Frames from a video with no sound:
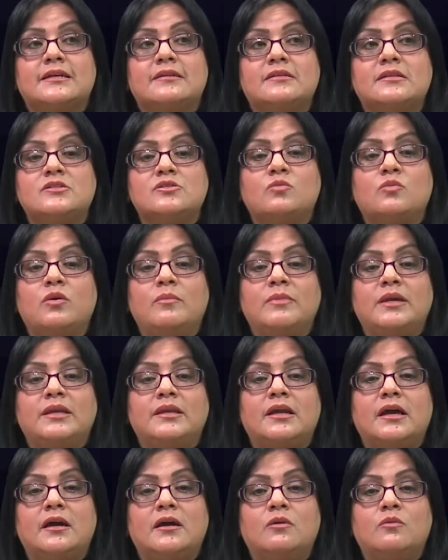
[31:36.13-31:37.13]
And this
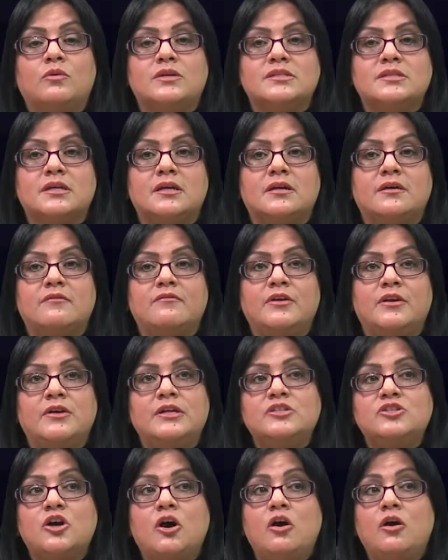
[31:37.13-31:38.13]
woman was a
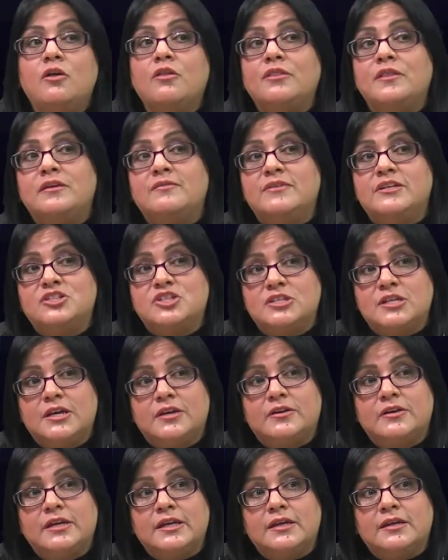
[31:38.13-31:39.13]
very tall, thin
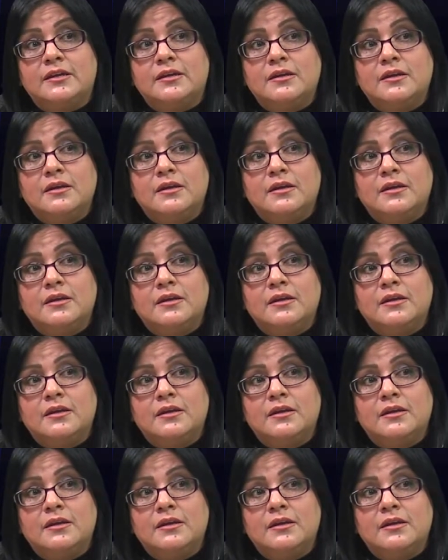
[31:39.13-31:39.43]
vegetarian,